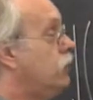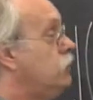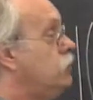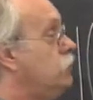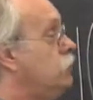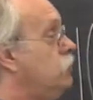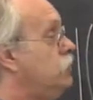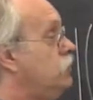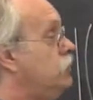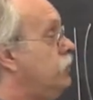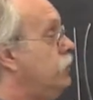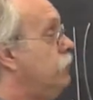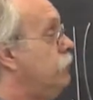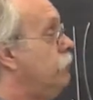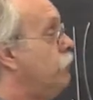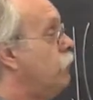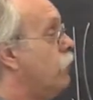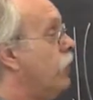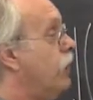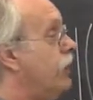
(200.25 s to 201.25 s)
so we say
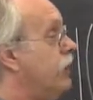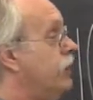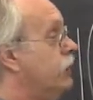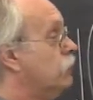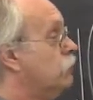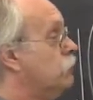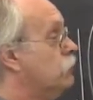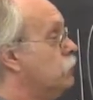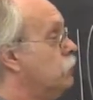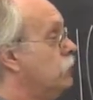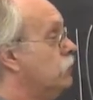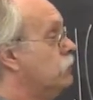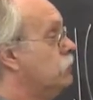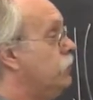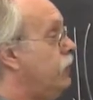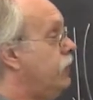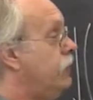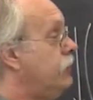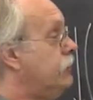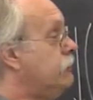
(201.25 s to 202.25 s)
for I equals 1
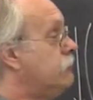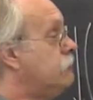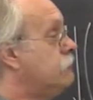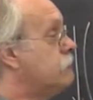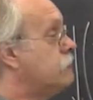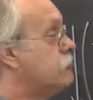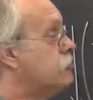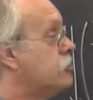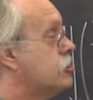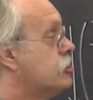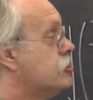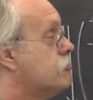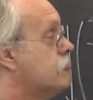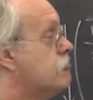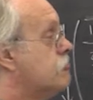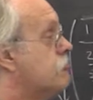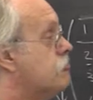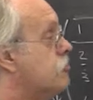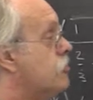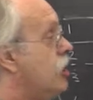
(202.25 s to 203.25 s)
to n,
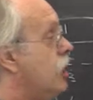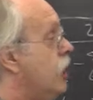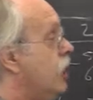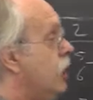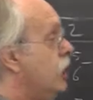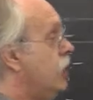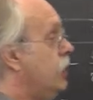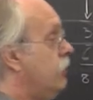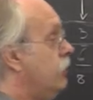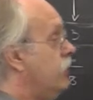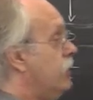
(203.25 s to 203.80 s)
and